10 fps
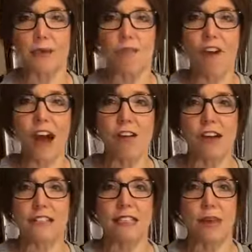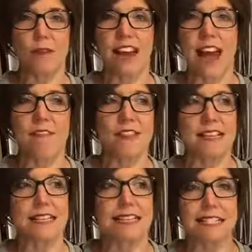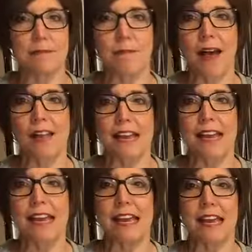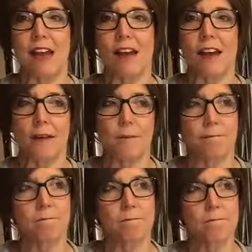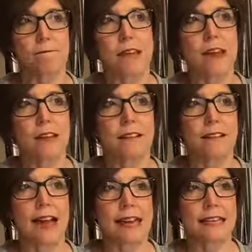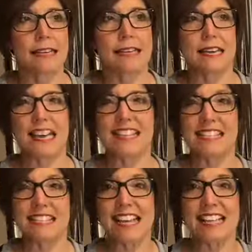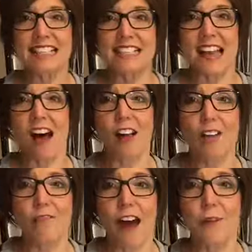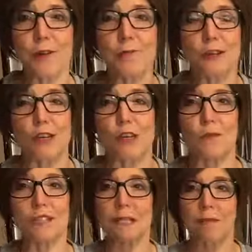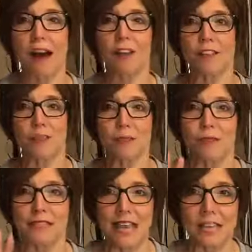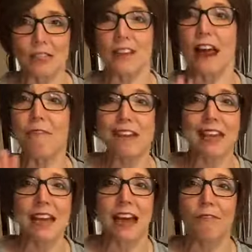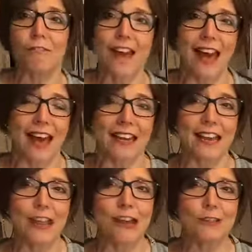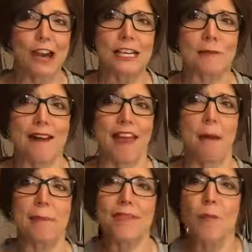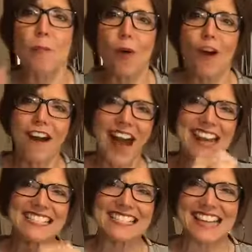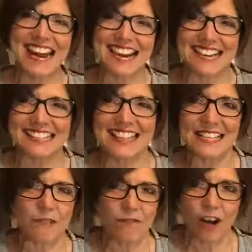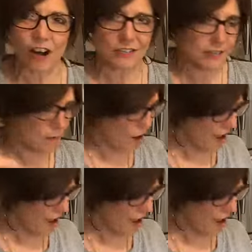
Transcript: fragrance. They would have these smelly, um, like incense all around them. So you would smell this procession. Everything I read talked about that. But the more I studied this verse, the more